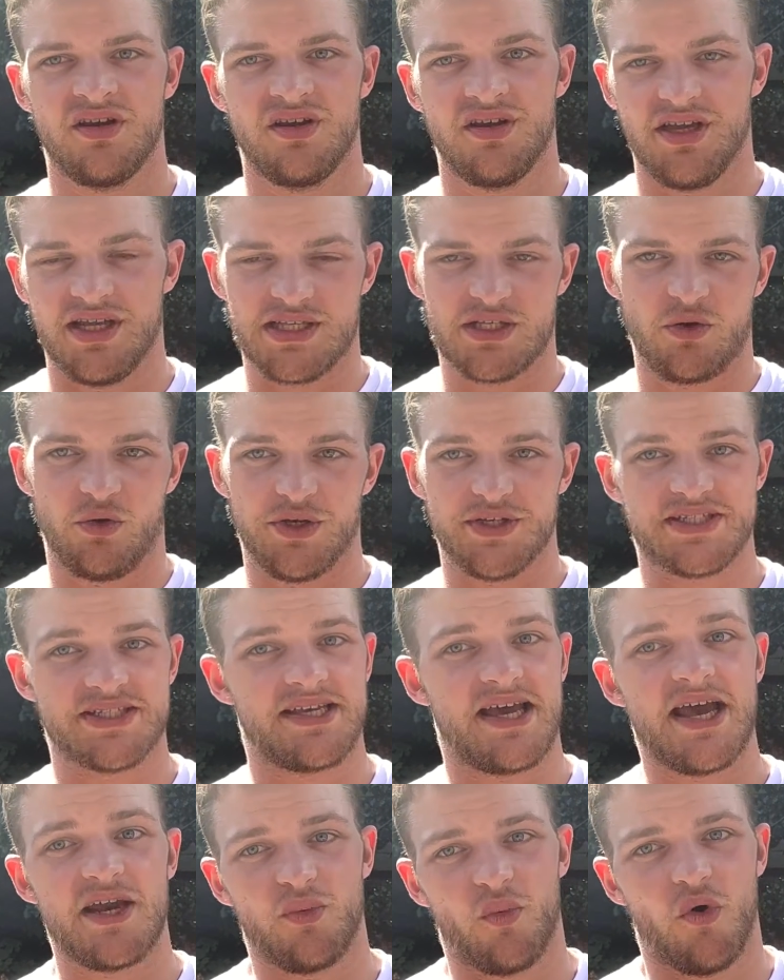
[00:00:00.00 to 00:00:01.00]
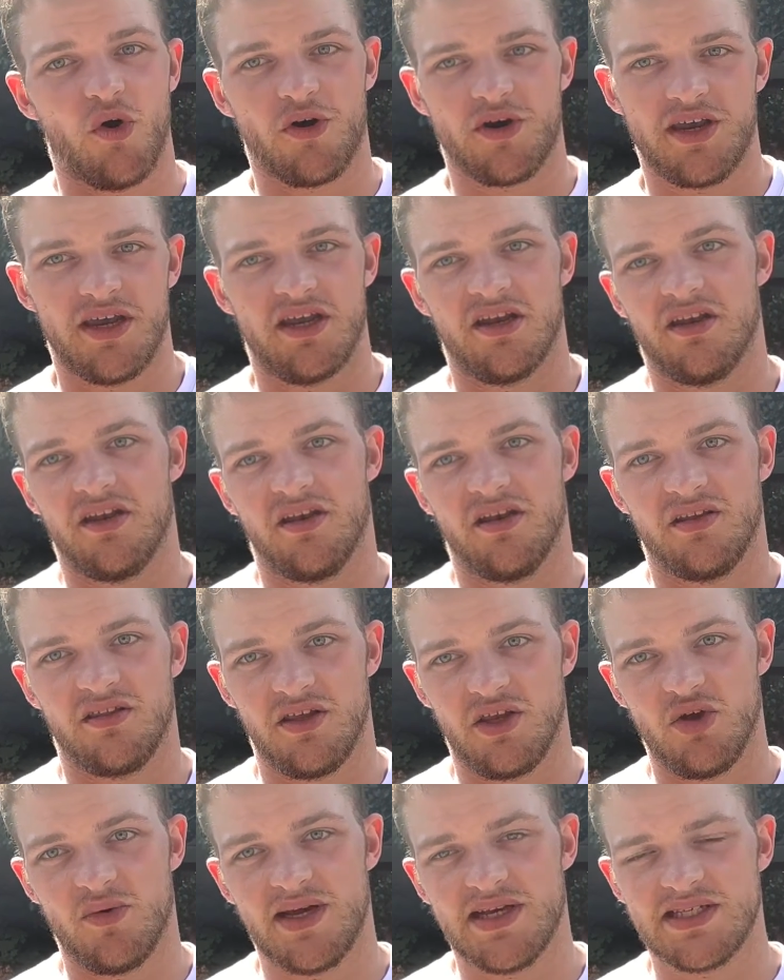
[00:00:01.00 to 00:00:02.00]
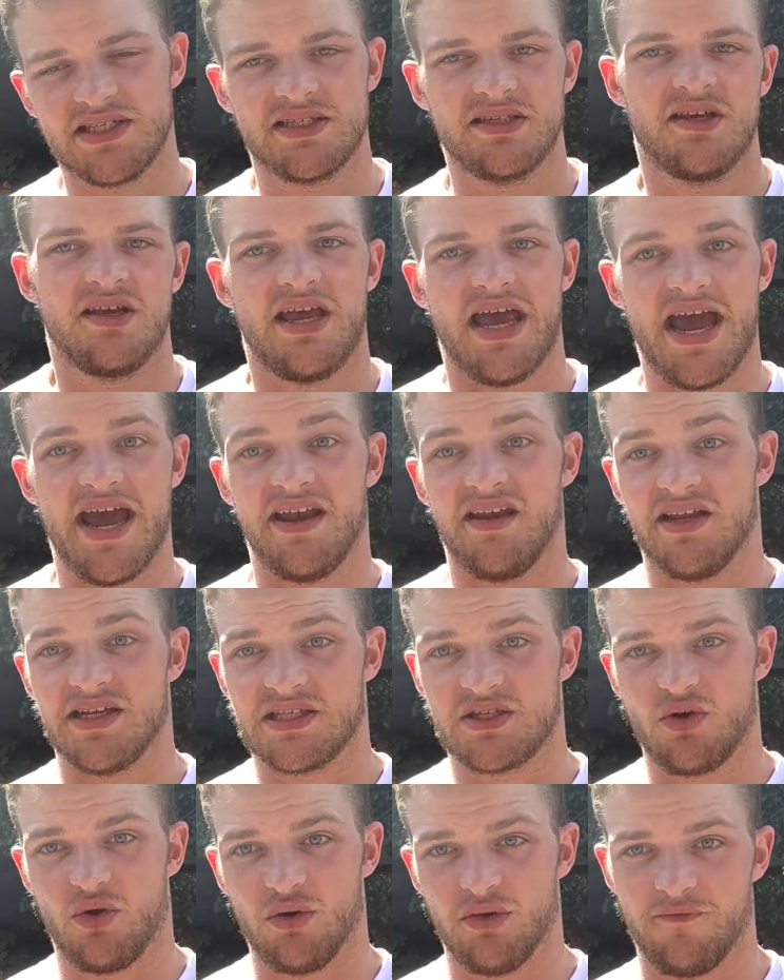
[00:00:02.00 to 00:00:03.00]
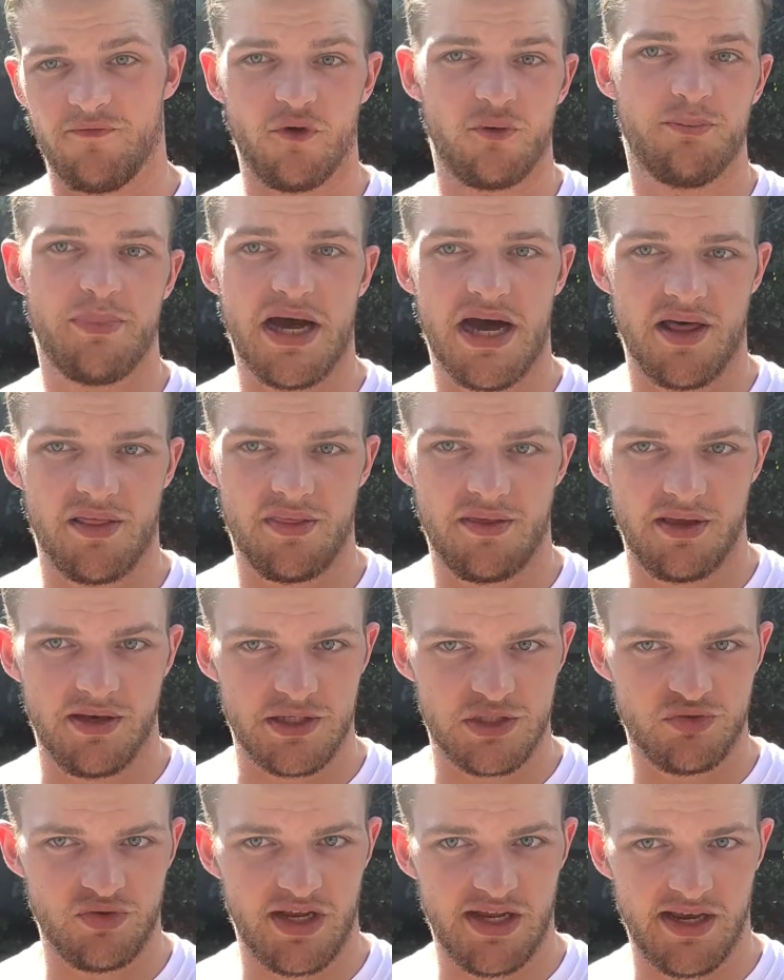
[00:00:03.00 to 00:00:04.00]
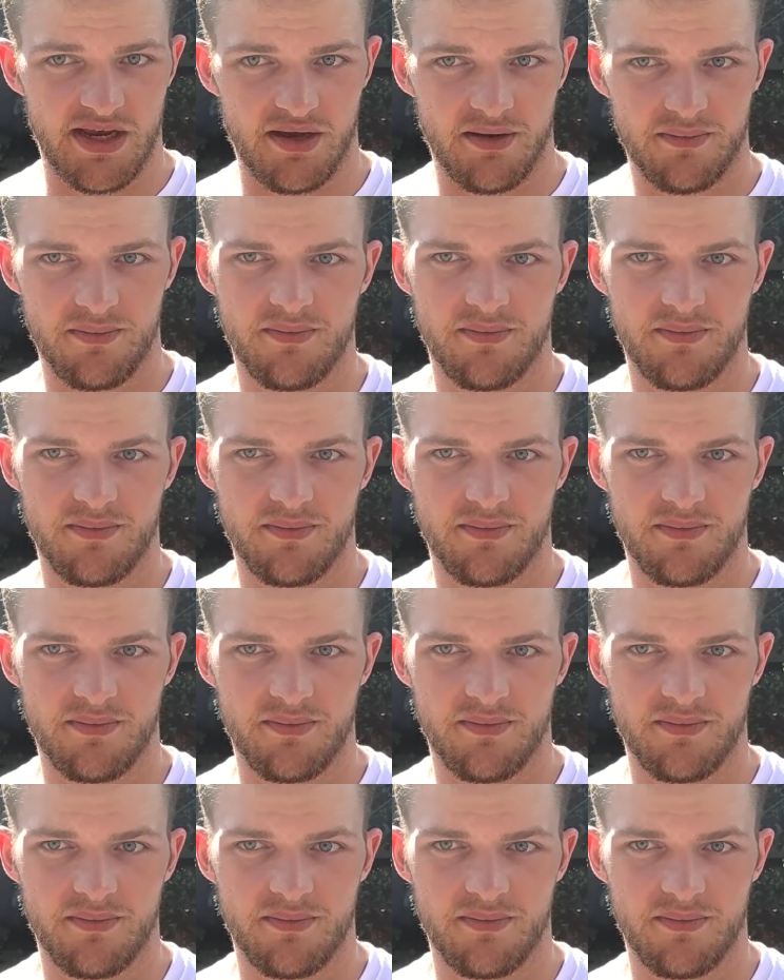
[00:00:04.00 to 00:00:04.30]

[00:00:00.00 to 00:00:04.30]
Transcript: it's called a sidewalk in the US, and it's called the footpath in Australia.